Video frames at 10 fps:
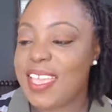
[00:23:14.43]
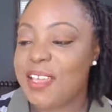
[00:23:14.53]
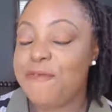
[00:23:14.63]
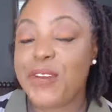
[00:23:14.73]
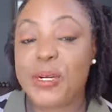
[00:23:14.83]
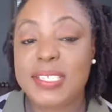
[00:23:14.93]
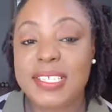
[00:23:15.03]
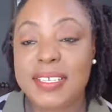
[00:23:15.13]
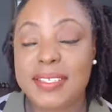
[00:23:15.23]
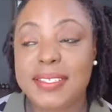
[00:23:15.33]

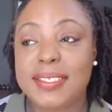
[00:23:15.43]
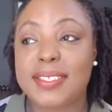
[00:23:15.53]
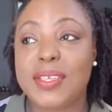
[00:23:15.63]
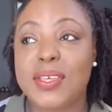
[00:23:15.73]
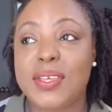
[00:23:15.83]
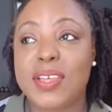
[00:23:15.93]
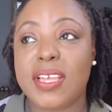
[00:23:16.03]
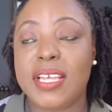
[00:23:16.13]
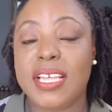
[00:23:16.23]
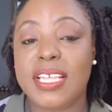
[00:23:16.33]
versus
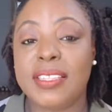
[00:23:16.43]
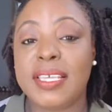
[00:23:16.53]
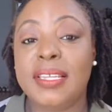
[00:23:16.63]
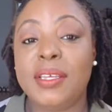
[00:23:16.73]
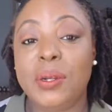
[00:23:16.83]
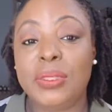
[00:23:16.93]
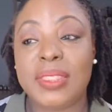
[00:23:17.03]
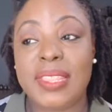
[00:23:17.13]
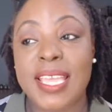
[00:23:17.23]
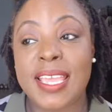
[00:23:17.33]
the little
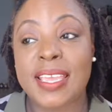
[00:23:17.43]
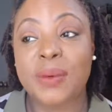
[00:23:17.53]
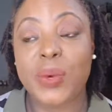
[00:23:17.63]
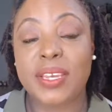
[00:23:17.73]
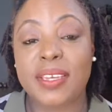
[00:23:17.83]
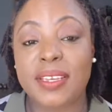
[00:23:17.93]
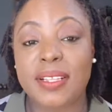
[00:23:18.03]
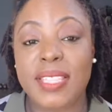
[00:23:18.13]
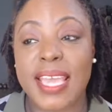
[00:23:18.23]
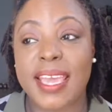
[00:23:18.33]
thin one
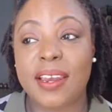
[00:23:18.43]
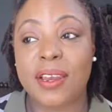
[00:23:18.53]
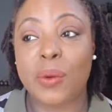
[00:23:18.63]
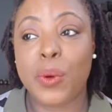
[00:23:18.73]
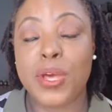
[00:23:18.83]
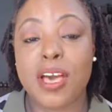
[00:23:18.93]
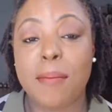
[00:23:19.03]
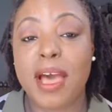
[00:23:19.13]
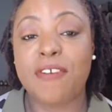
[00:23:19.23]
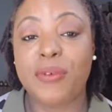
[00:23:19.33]
that will come
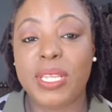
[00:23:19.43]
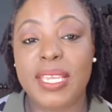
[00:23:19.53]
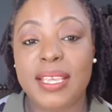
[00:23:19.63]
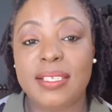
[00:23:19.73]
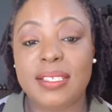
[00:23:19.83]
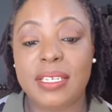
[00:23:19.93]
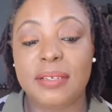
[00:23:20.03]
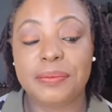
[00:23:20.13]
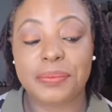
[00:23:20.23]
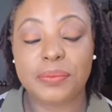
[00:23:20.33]
off really
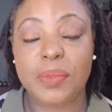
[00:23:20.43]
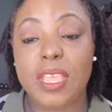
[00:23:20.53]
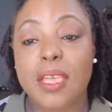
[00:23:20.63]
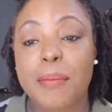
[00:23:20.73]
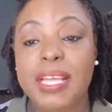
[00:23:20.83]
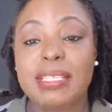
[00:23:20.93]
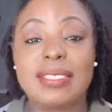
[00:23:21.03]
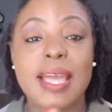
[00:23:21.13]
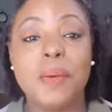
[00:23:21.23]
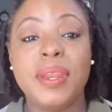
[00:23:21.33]
easily, because
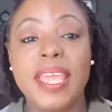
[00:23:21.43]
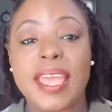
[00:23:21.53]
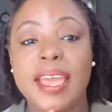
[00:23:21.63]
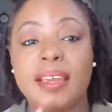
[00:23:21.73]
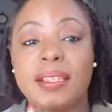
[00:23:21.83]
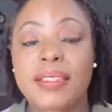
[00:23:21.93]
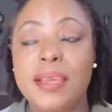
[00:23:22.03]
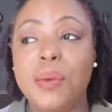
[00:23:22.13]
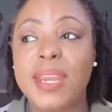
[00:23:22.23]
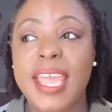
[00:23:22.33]
that one had, the
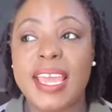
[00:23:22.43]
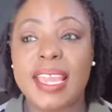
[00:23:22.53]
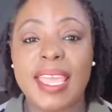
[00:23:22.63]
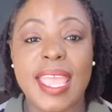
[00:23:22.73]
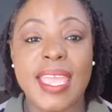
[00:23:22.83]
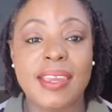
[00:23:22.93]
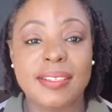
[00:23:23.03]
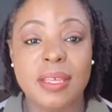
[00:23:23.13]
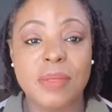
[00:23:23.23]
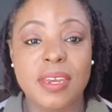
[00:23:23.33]
thin one had like 80
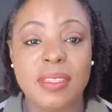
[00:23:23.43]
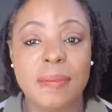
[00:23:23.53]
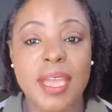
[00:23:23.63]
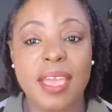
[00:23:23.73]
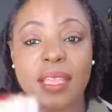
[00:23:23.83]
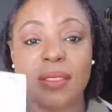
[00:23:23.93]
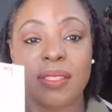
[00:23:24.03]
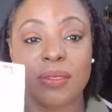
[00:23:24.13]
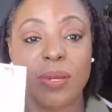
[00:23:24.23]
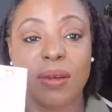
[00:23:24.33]
something in the pack.
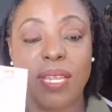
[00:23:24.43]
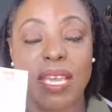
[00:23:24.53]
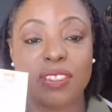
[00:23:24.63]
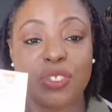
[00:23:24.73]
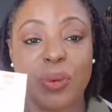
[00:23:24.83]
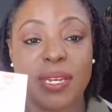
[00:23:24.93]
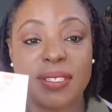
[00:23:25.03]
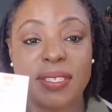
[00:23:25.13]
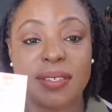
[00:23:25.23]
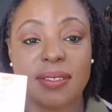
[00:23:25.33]
This one only has
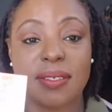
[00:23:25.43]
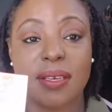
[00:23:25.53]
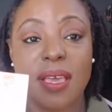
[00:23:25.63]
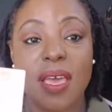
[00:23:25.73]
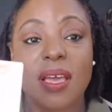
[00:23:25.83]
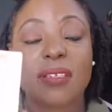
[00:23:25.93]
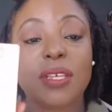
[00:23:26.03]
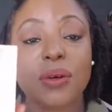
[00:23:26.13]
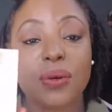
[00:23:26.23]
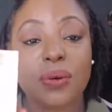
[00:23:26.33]
26.
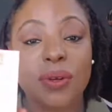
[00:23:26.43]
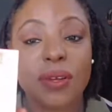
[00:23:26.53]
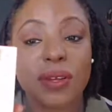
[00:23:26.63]
So